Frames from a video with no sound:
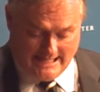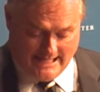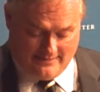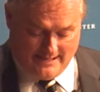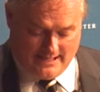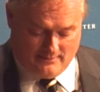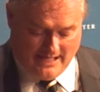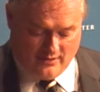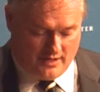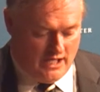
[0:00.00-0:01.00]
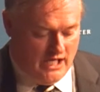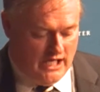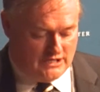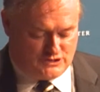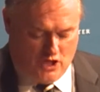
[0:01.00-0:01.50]
And I think about
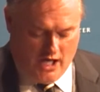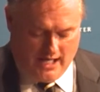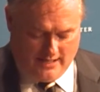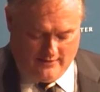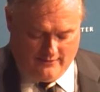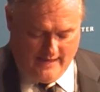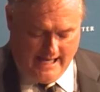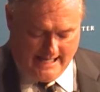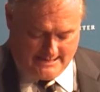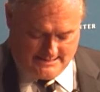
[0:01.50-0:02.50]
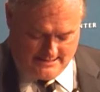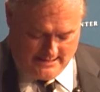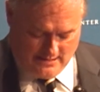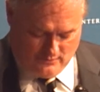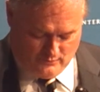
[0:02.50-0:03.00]
a talk that
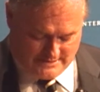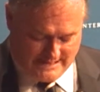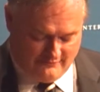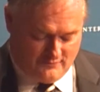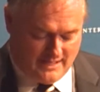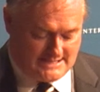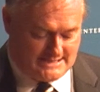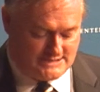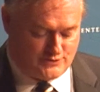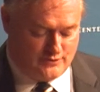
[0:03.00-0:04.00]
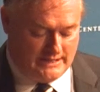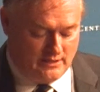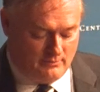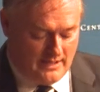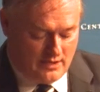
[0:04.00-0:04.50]
was given by Sister
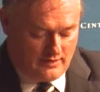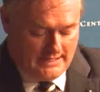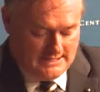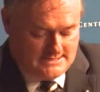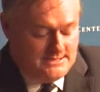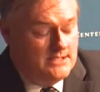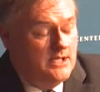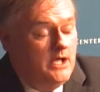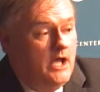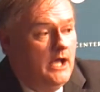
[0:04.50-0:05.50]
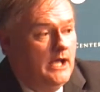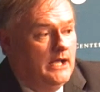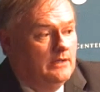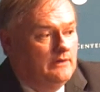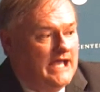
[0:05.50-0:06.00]
Neil Marriott
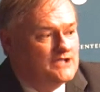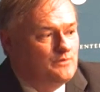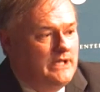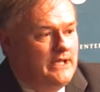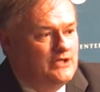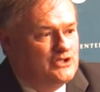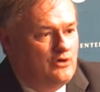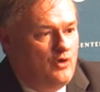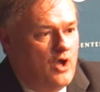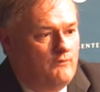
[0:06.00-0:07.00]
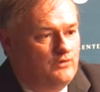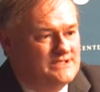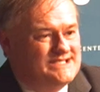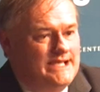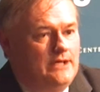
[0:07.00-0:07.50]
last weekend at General
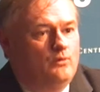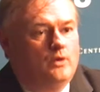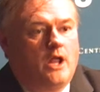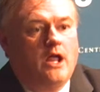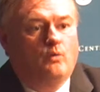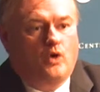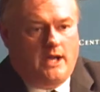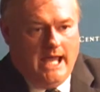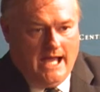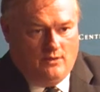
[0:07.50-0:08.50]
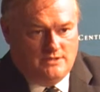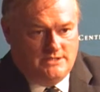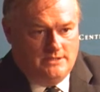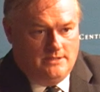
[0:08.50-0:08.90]
Conference. It will all work out.